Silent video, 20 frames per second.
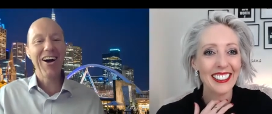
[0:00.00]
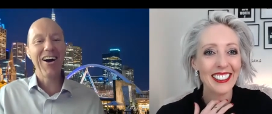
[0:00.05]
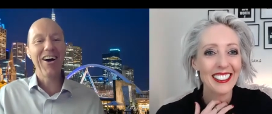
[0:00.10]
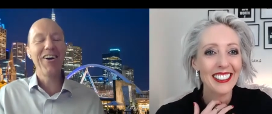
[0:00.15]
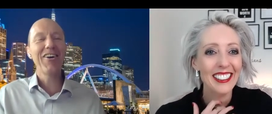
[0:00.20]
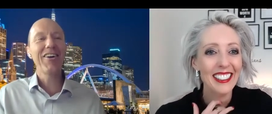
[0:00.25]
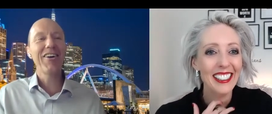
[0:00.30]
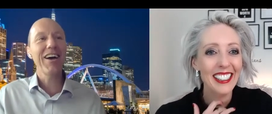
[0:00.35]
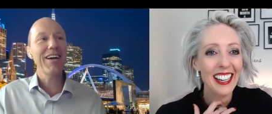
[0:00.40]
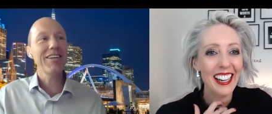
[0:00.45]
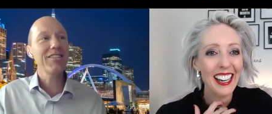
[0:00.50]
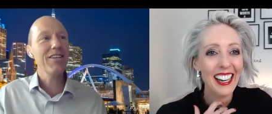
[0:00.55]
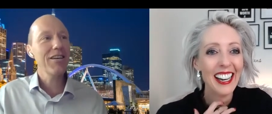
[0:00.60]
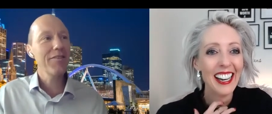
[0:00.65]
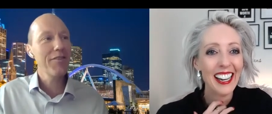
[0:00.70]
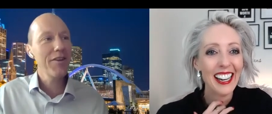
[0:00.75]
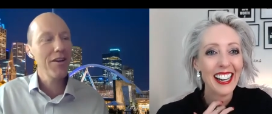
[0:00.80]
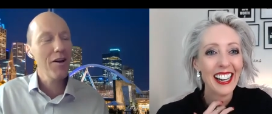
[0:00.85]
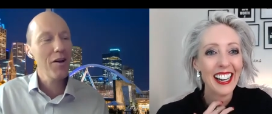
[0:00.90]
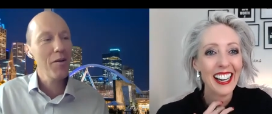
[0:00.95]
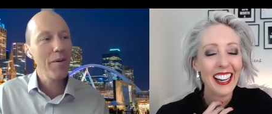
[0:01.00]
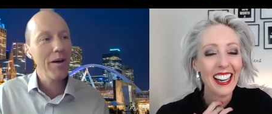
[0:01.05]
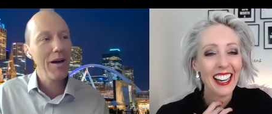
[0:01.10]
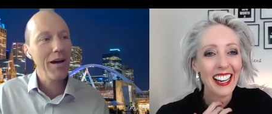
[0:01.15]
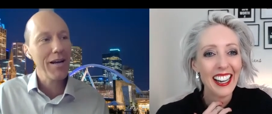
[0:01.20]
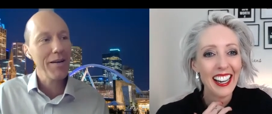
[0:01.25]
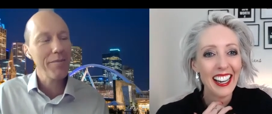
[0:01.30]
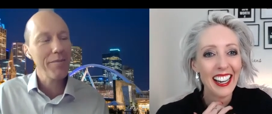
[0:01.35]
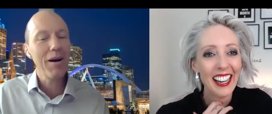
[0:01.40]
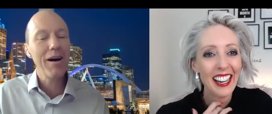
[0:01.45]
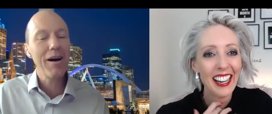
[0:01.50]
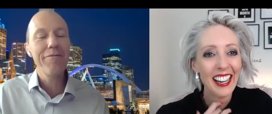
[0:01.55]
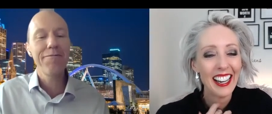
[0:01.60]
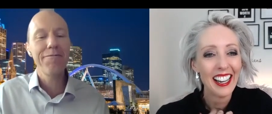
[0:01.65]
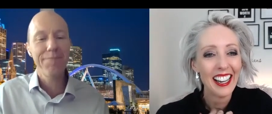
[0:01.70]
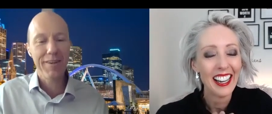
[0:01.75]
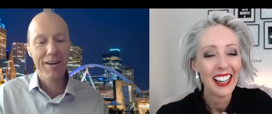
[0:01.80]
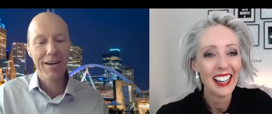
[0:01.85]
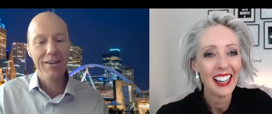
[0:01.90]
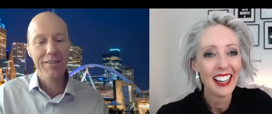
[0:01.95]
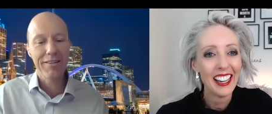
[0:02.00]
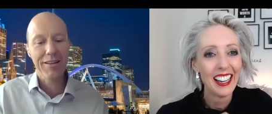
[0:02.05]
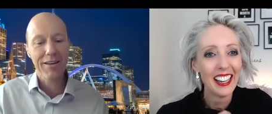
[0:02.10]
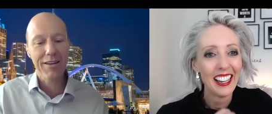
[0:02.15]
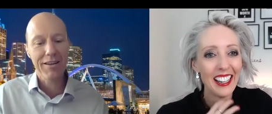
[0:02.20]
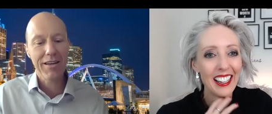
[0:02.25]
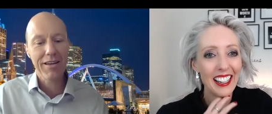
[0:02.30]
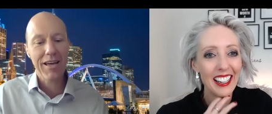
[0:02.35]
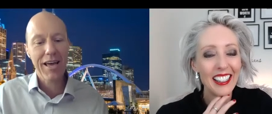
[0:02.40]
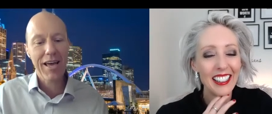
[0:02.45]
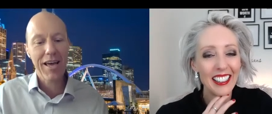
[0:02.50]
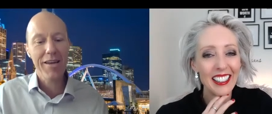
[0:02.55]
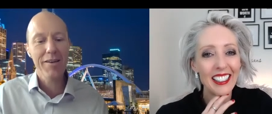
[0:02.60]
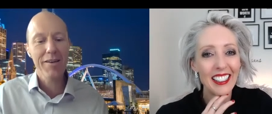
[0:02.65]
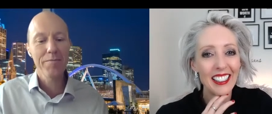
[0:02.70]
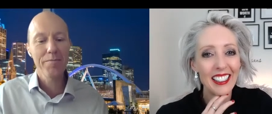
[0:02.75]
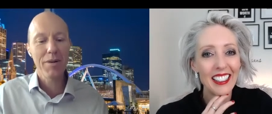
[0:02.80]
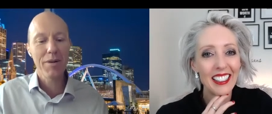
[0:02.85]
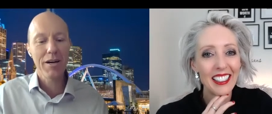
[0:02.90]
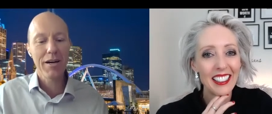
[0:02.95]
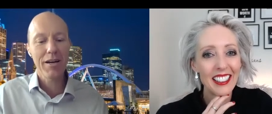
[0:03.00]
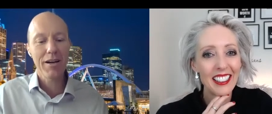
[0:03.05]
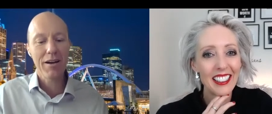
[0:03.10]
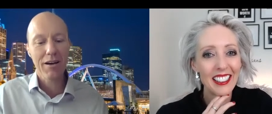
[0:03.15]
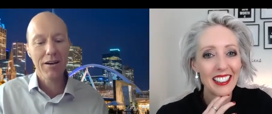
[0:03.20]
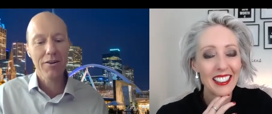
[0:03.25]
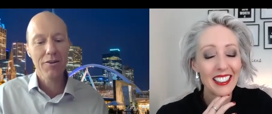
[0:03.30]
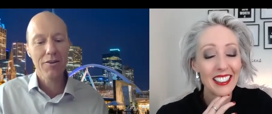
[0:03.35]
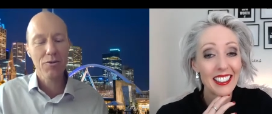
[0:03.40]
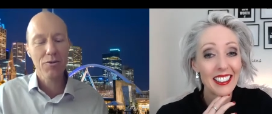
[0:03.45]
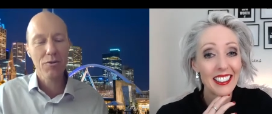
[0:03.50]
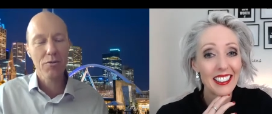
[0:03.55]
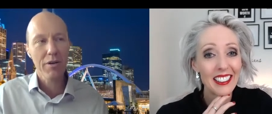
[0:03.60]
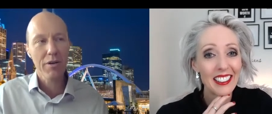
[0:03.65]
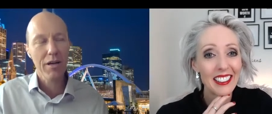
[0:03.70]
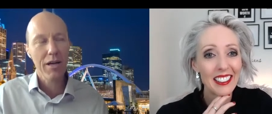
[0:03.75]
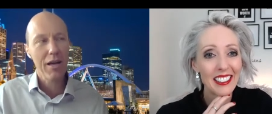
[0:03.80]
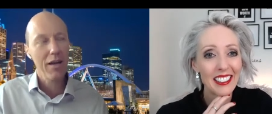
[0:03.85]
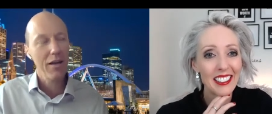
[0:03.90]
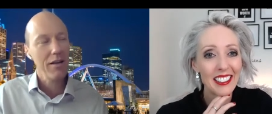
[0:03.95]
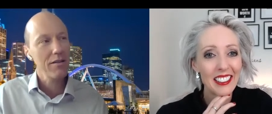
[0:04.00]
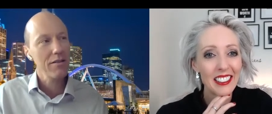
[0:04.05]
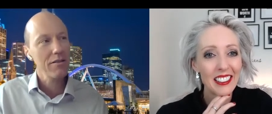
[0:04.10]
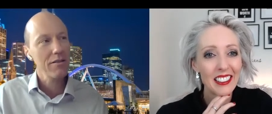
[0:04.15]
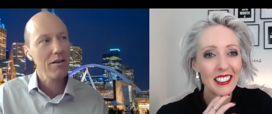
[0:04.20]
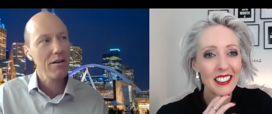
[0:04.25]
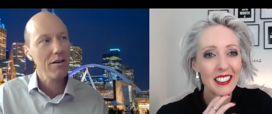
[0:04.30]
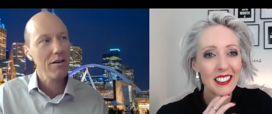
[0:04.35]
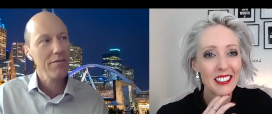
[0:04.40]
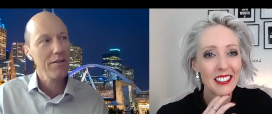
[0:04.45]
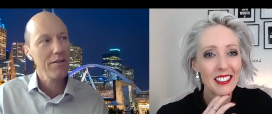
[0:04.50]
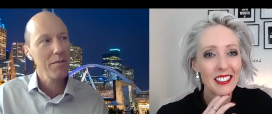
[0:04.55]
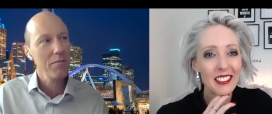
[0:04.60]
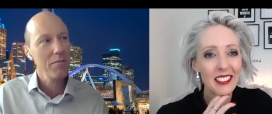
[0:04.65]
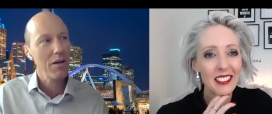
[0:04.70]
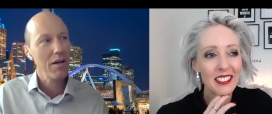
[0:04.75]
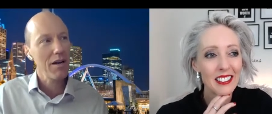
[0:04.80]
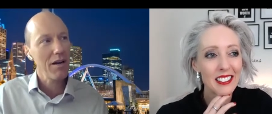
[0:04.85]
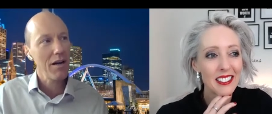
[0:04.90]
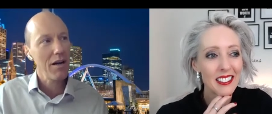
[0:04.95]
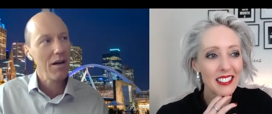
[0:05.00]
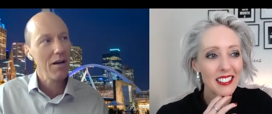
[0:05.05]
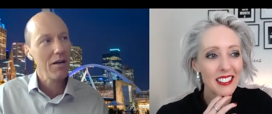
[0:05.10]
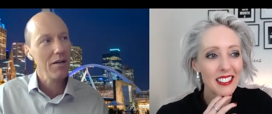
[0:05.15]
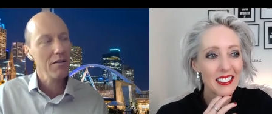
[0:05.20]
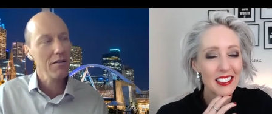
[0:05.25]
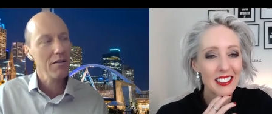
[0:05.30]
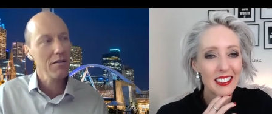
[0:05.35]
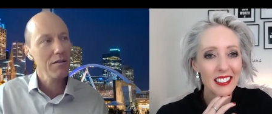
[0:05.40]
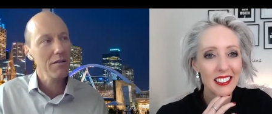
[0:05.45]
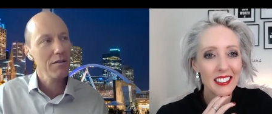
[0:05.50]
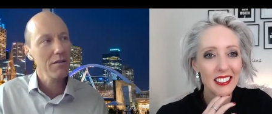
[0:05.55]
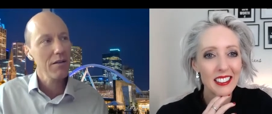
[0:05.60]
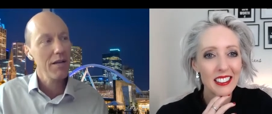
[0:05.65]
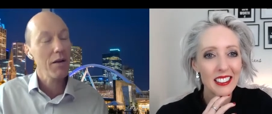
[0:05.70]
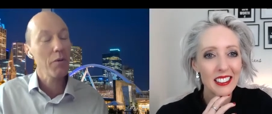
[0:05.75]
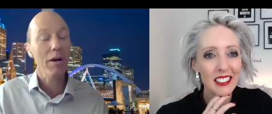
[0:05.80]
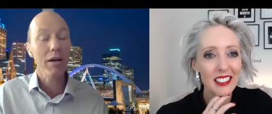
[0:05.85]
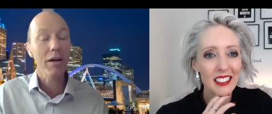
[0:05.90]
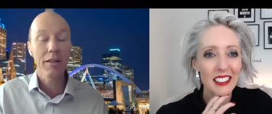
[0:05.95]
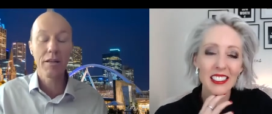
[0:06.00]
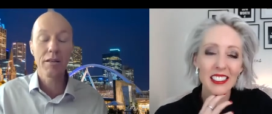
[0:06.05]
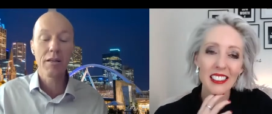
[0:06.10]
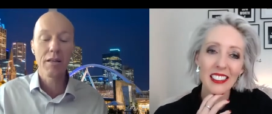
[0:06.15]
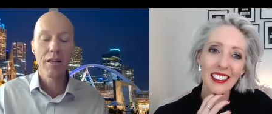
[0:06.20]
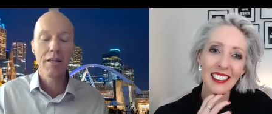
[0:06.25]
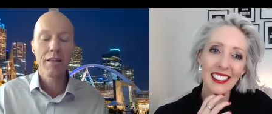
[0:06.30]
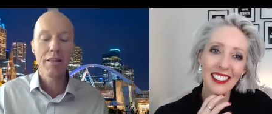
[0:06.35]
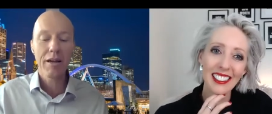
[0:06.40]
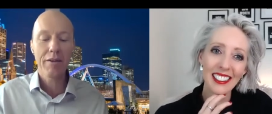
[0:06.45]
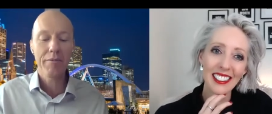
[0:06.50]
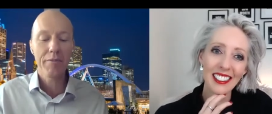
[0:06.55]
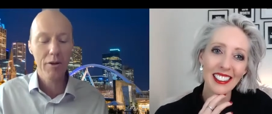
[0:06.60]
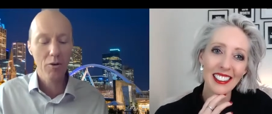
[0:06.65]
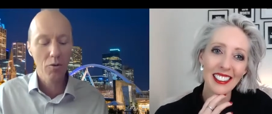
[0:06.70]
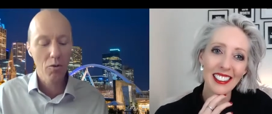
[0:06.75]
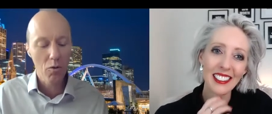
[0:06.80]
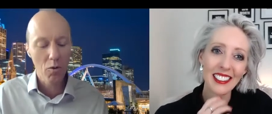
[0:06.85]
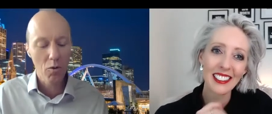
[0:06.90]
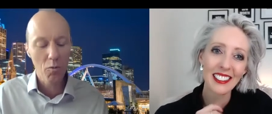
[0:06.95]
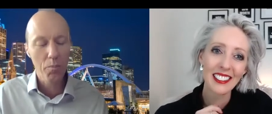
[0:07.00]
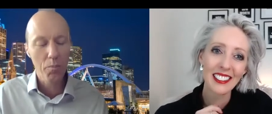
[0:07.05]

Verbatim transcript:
Speaker 1: okay. So if you go back, my father and my uncle and I think my aunt anyway, it, they're, they're all